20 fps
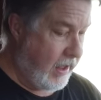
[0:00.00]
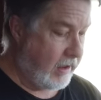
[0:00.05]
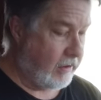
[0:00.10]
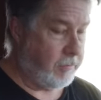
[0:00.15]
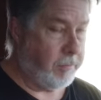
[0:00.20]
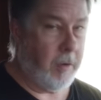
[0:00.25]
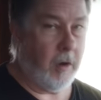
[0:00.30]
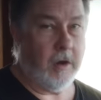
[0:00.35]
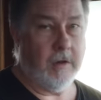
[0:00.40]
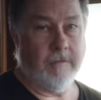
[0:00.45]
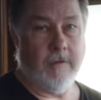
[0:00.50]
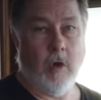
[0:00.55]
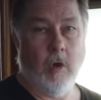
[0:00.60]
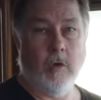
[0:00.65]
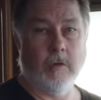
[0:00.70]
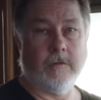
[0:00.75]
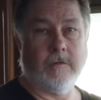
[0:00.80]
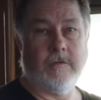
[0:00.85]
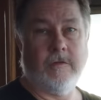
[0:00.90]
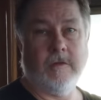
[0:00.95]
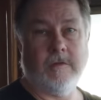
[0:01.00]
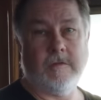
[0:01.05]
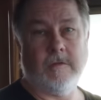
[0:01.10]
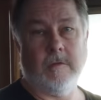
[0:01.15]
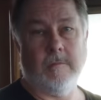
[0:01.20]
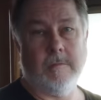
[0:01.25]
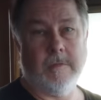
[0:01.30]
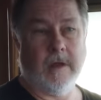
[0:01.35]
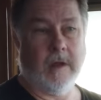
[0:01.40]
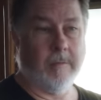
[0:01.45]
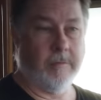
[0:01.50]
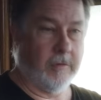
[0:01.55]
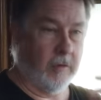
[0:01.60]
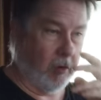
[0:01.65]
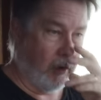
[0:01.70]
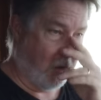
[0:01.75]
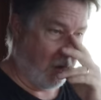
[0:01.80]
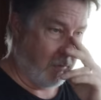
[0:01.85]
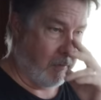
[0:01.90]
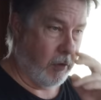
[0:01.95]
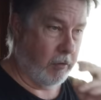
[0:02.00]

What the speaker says: It's part of a whole system that I'm doing.